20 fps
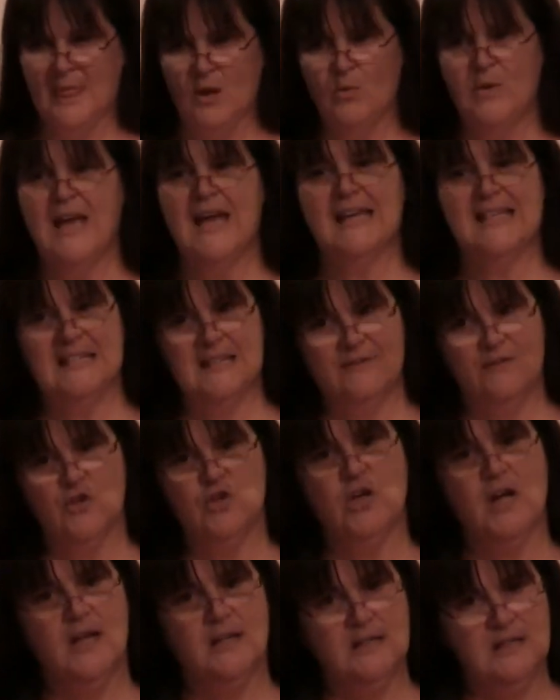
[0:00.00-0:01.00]
we ask that if your
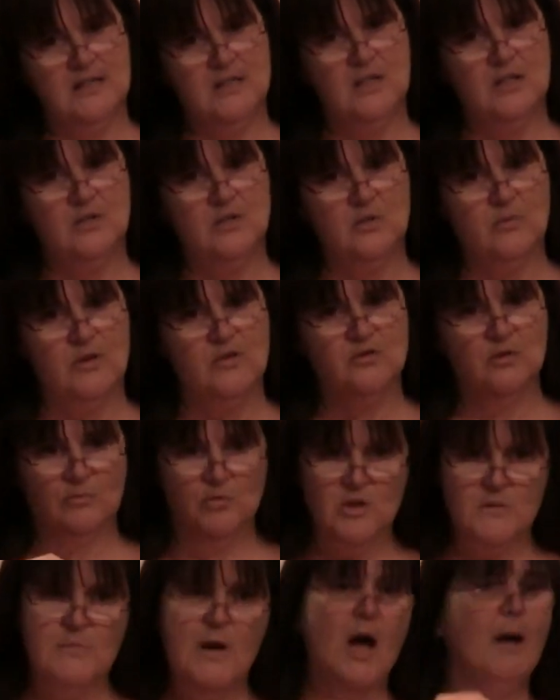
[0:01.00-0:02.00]
child needs to use the restroom,
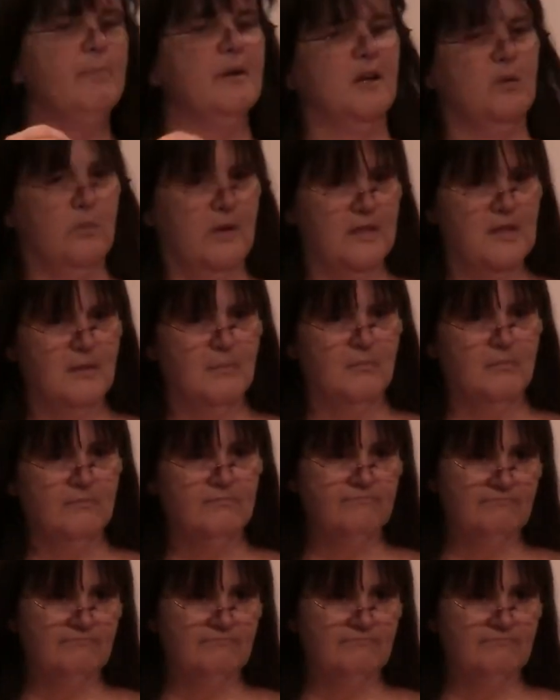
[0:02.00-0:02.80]
just pop in with them.